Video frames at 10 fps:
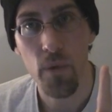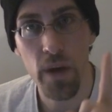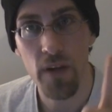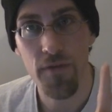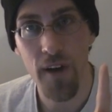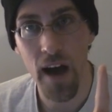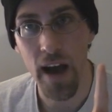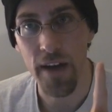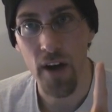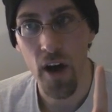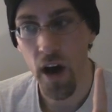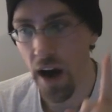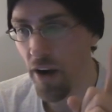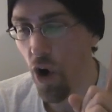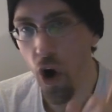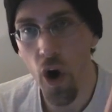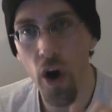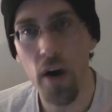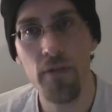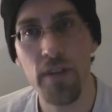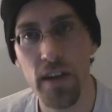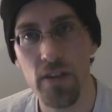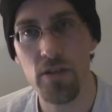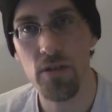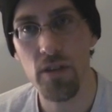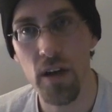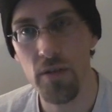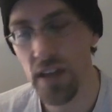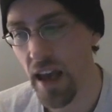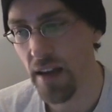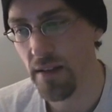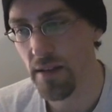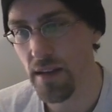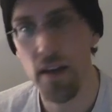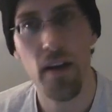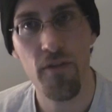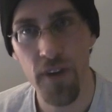we could find on all of Nick Studio 10's